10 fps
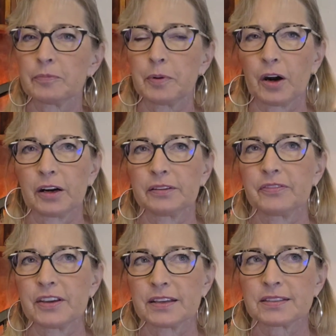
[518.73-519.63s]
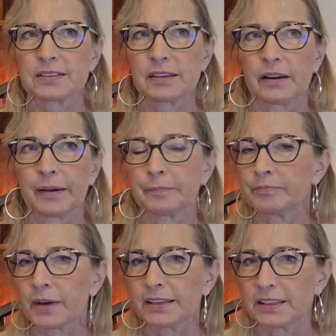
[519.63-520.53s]
bar of this that
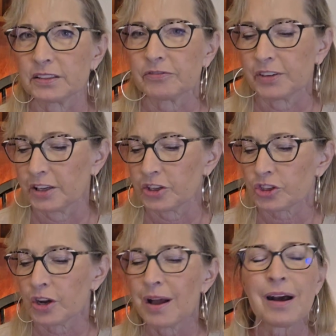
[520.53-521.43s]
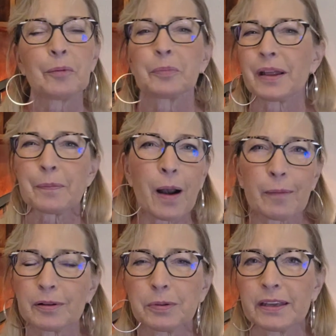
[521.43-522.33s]
I need to finish, but I
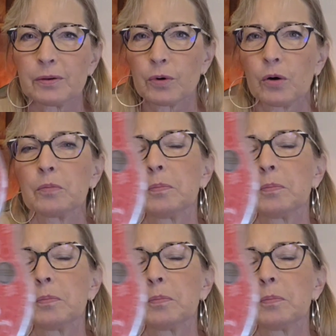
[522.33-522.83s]
probably won't